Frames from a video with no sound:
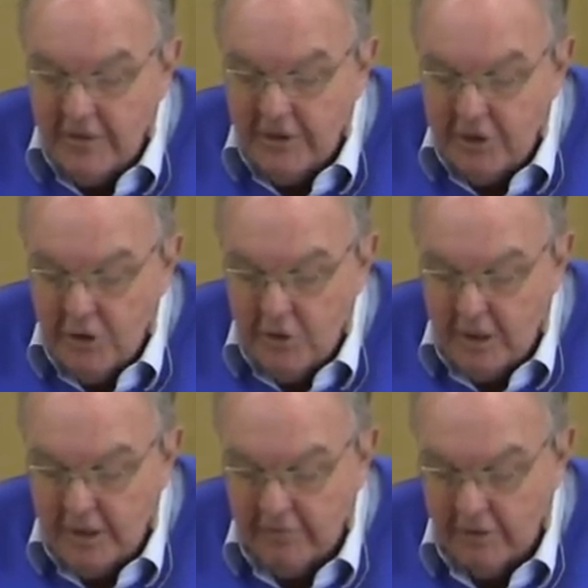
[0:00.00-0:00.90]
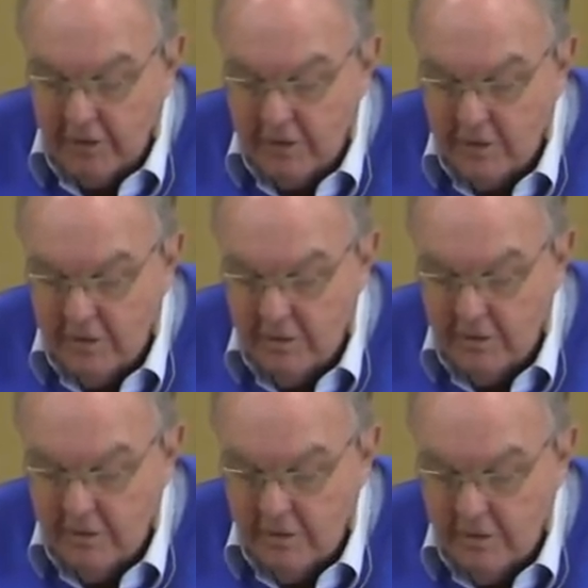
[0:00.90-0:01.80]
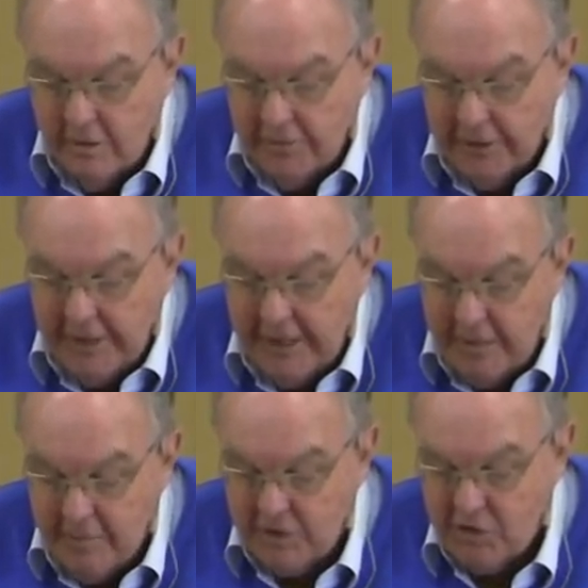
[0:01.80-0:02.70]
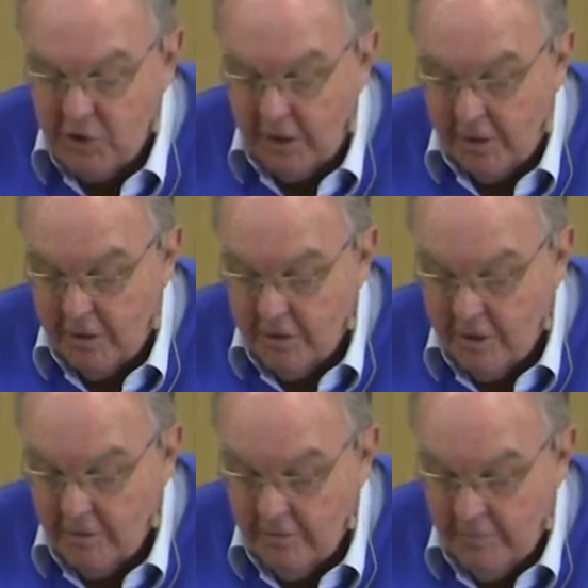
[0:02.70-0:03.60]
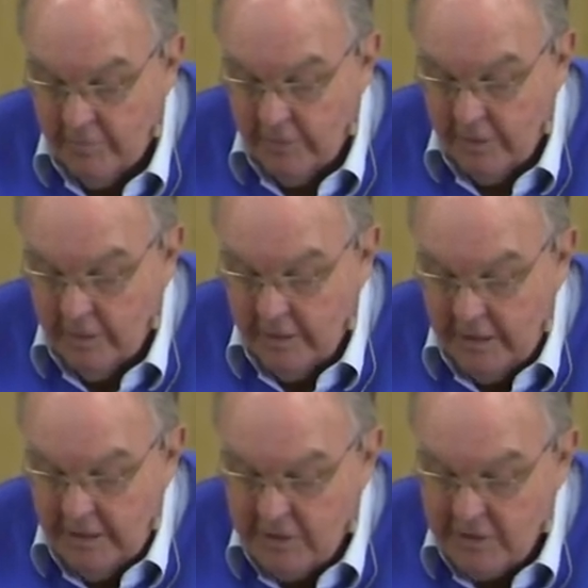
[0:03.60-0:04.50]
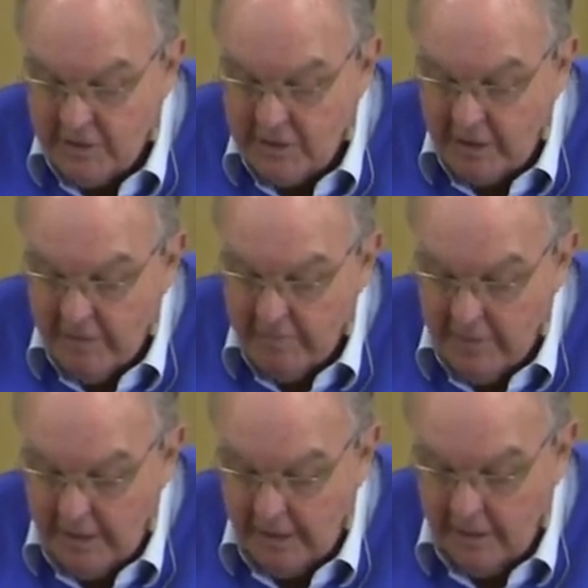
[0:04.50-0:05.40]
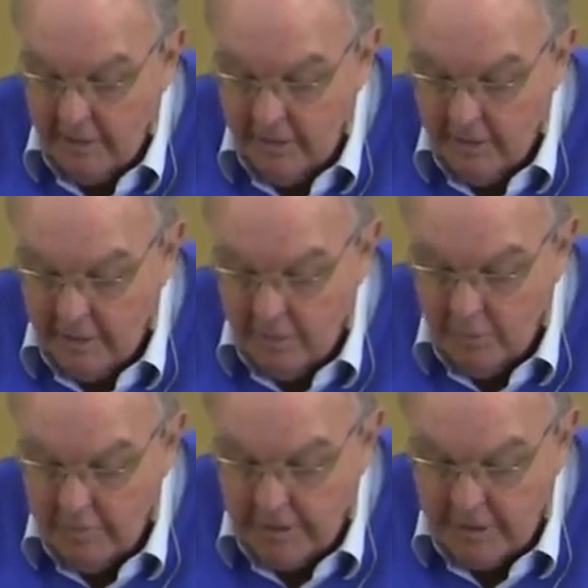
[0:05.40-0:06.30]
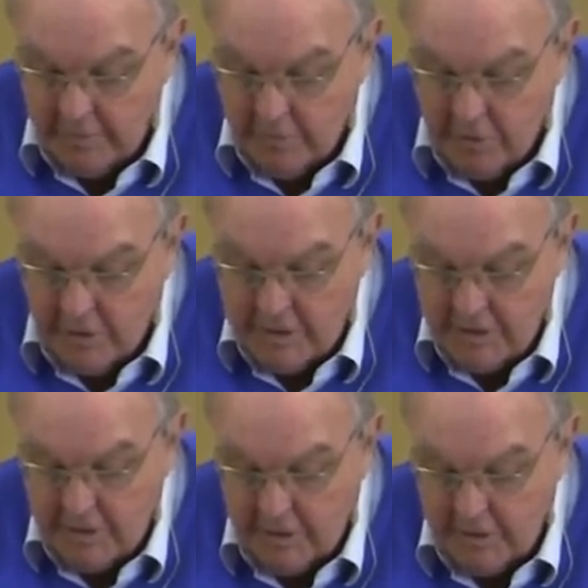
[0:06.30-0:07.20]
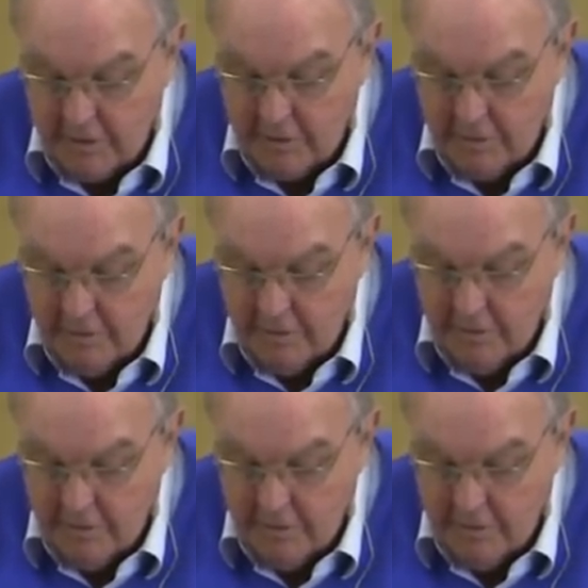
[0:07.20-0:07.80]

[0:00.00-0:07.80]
The new covenant, the name exchange. He's the Son of Man, and we become Christians.